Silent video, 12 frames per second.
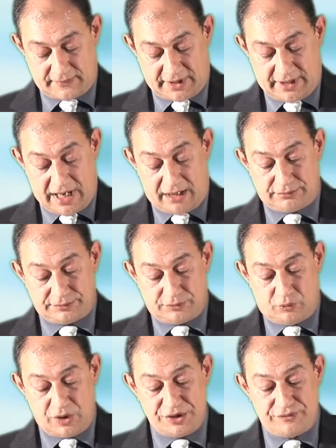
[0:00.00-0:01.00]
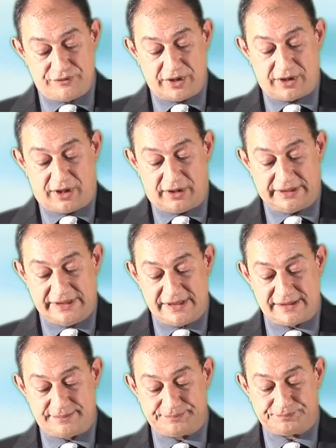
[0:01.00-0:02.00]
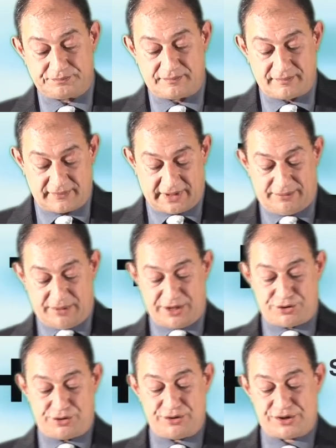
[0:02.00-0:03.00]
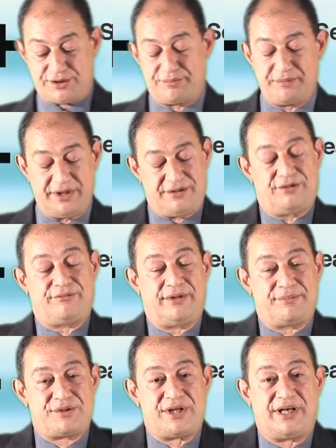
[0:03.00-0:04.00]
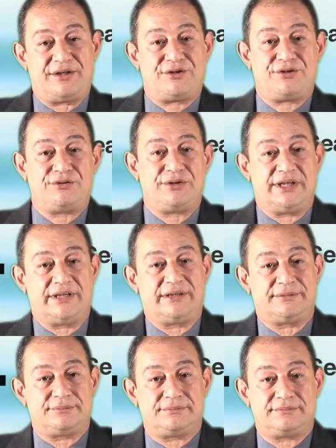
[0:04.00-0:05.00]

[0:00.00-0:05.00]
Now, once you've done all this, make sure you submit your website to the